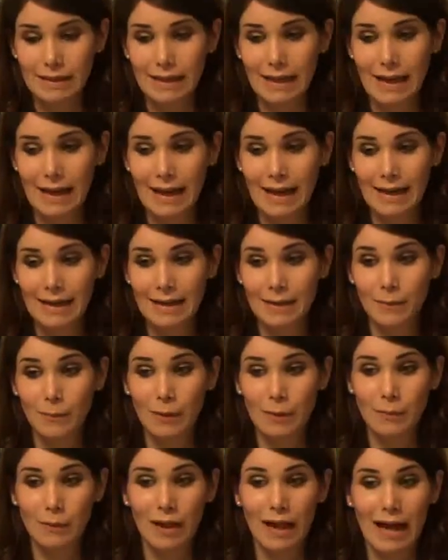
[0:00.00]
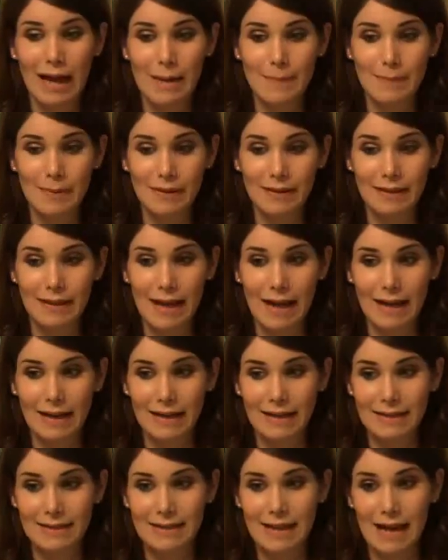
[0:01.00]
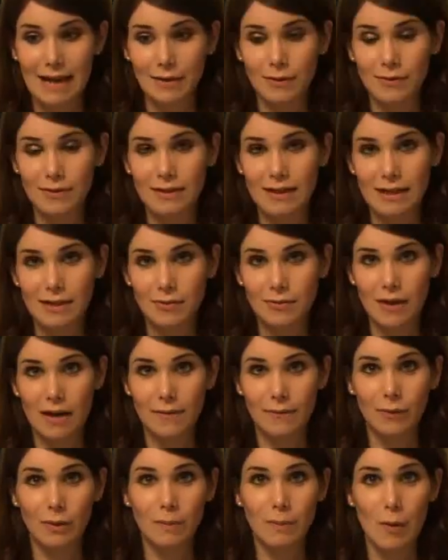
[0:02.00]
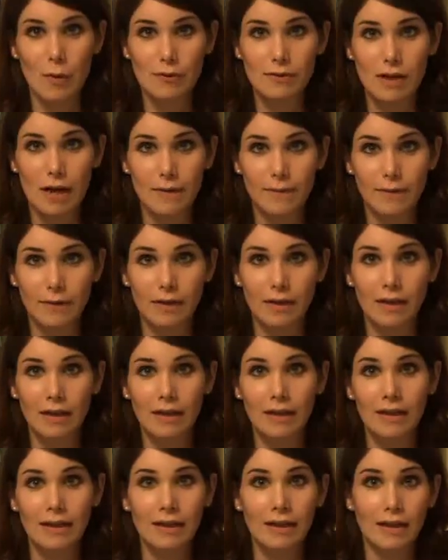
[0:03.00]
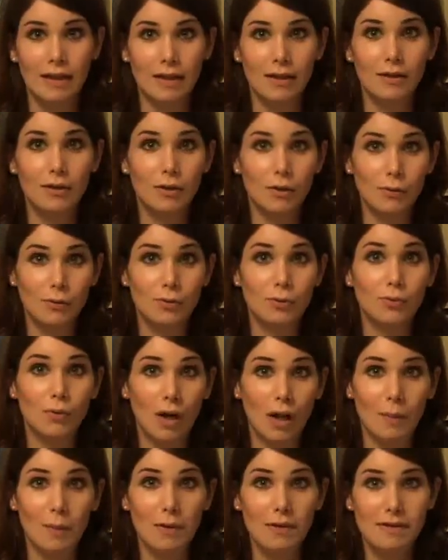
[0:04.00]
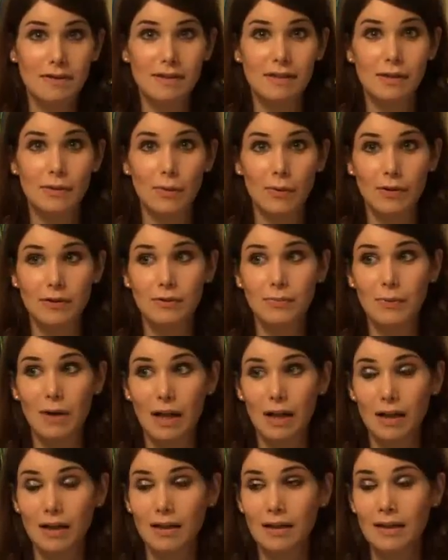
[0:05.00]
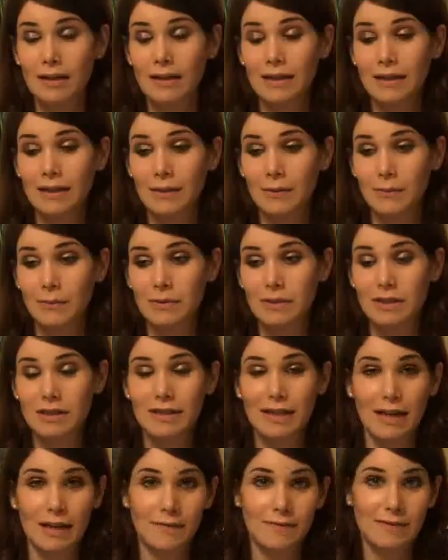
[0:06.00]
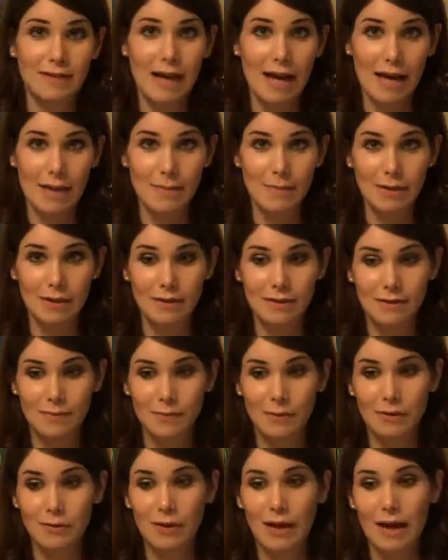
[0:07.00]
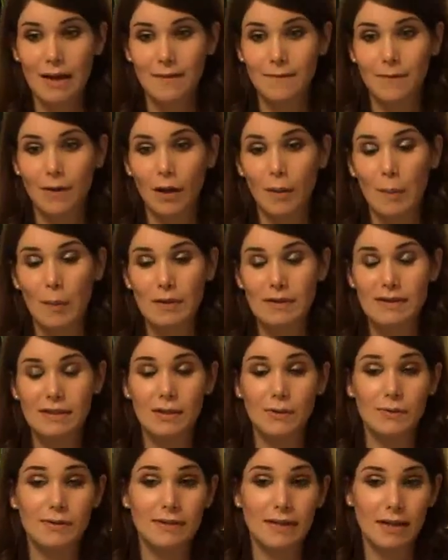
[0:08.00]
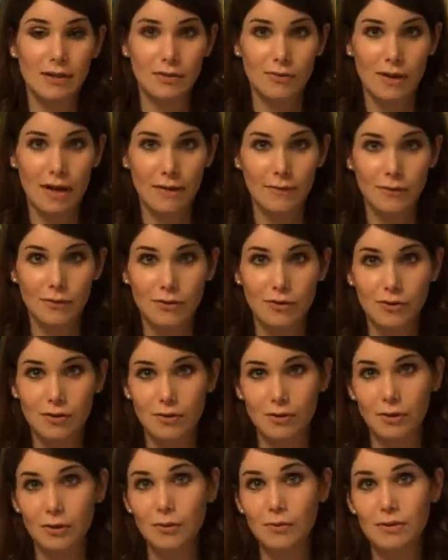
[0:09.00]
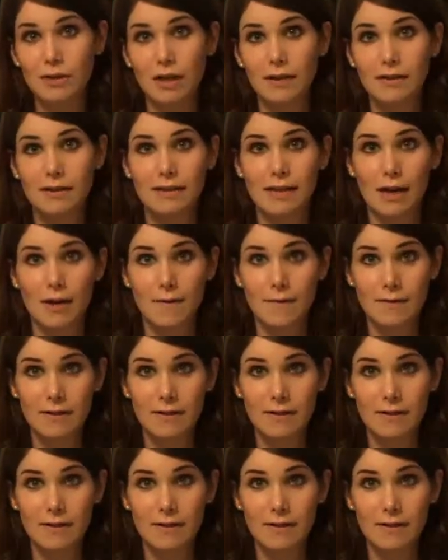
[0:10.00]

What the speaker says: And what will happen then is that your sex drive will most often go to almost 0 as well, which is kind of sad, because when you have almost 0 sex drive, you just lose all desire for